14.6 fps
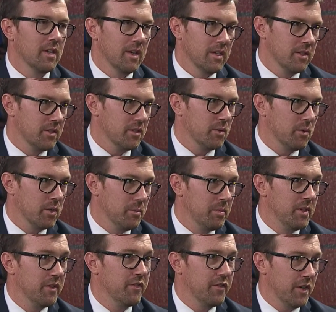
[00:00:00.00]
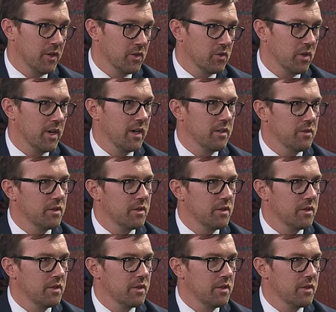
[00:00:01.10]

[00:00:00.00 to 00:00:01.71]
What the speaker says: is this going to be a fair trial?